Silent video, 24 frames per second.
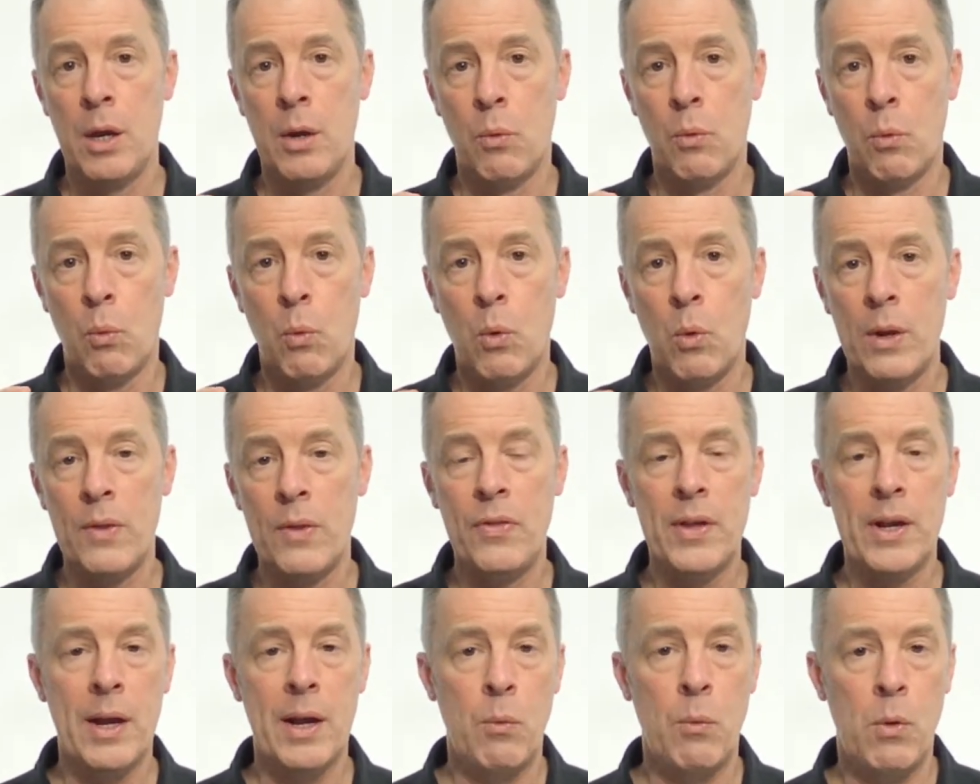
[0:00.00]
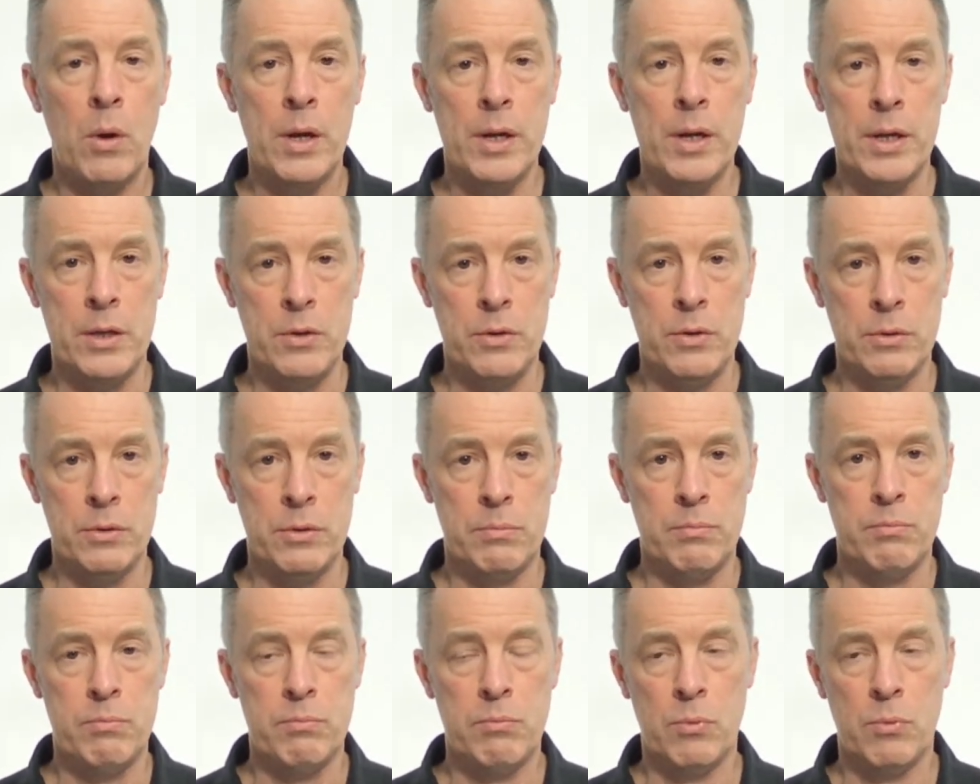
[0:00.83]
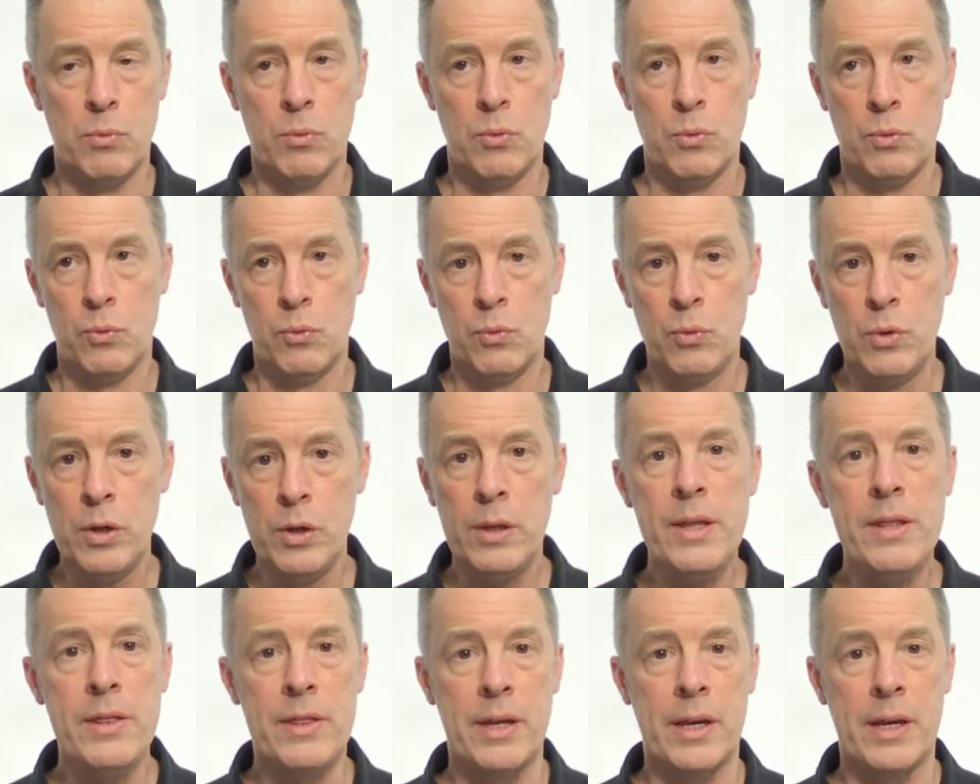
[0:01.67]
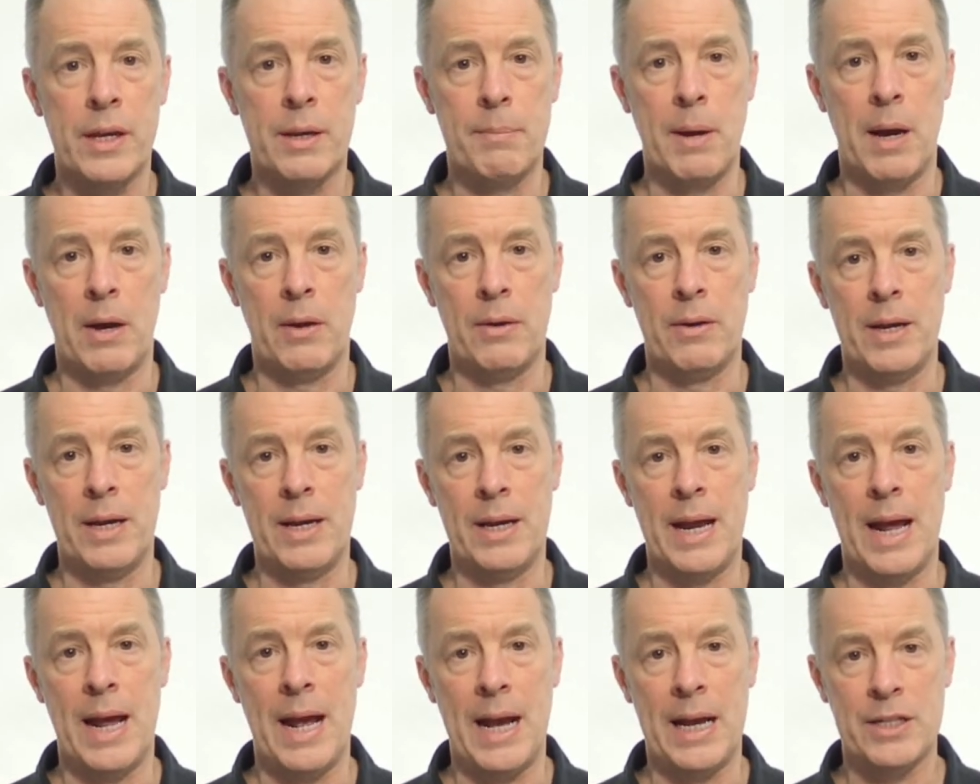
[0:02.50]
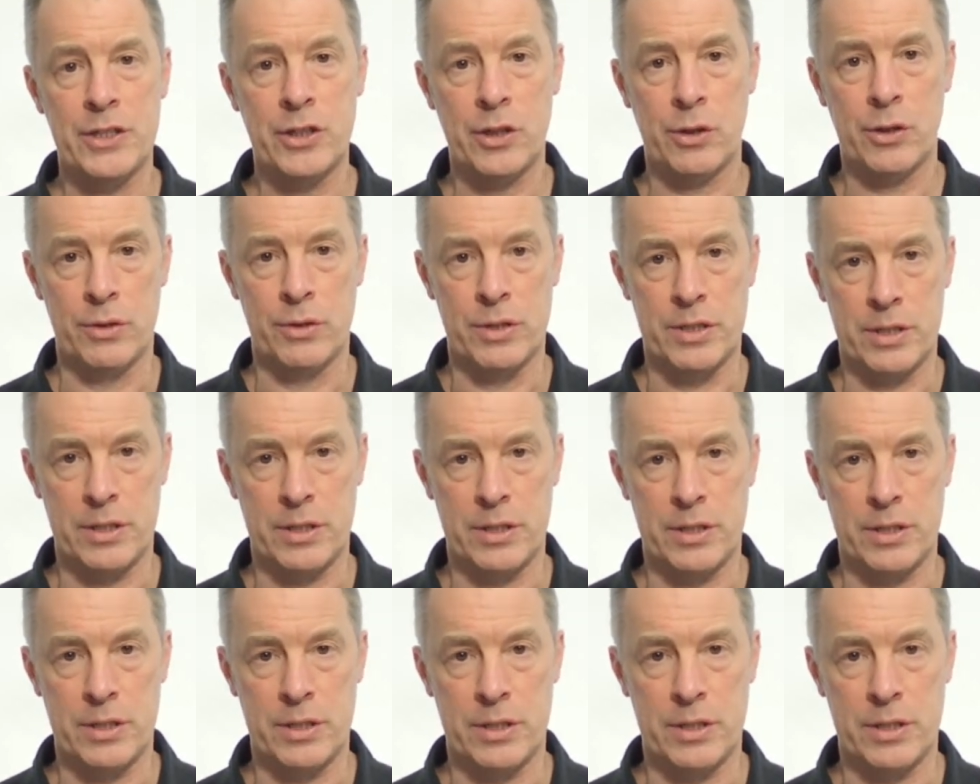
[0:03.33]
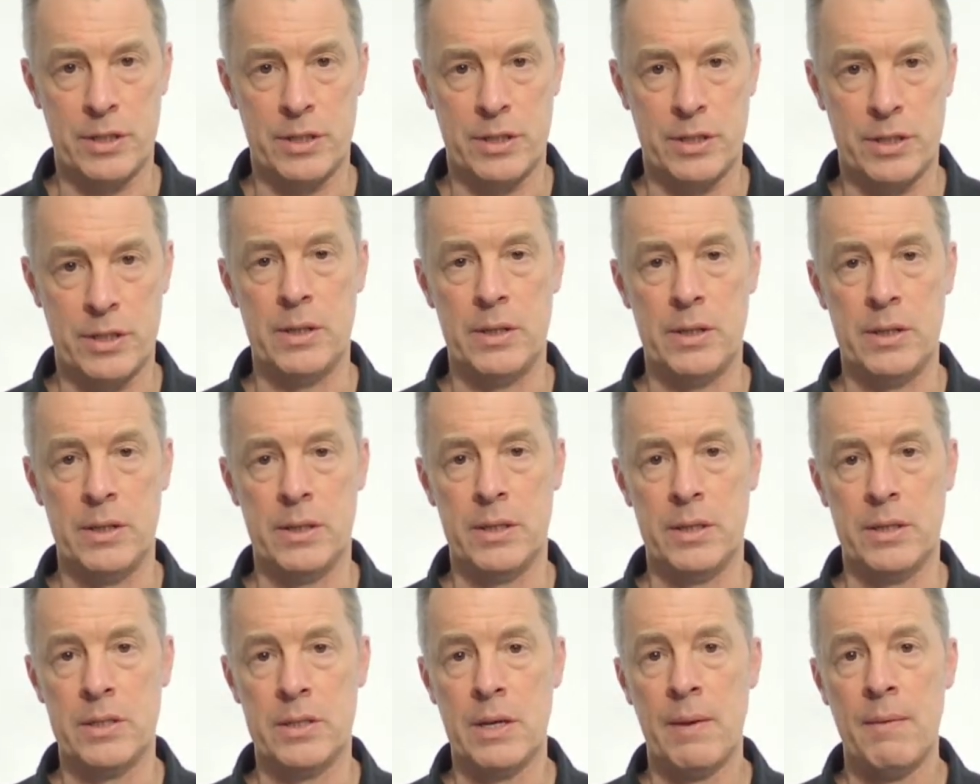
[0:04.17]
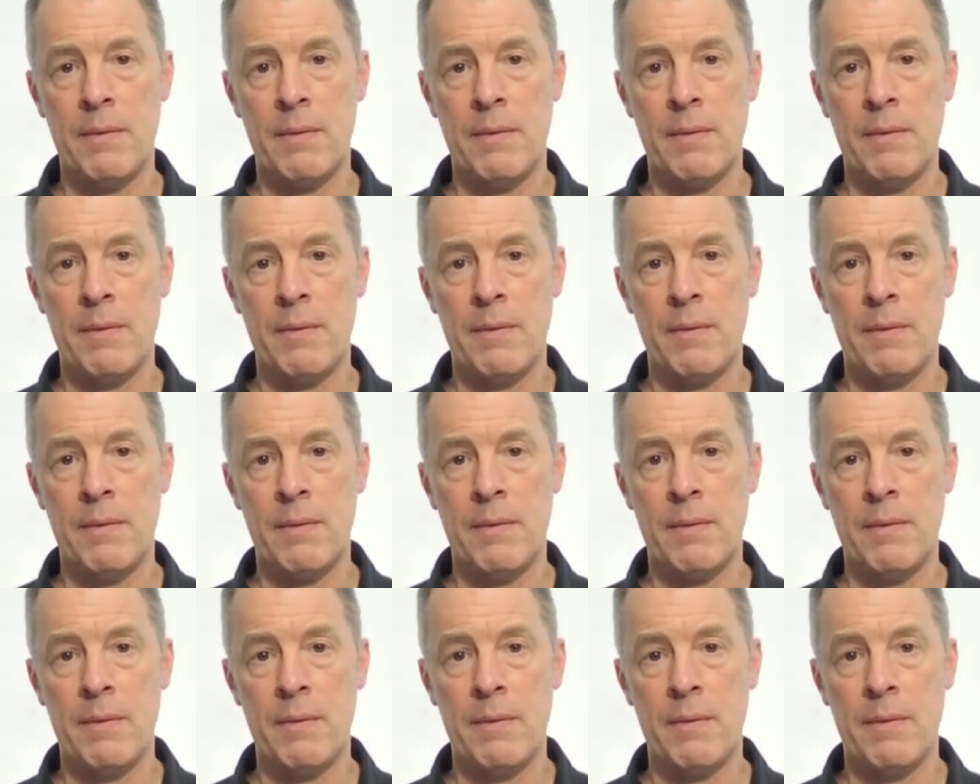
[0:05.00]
One thing I want you to really think about and ask yourself is,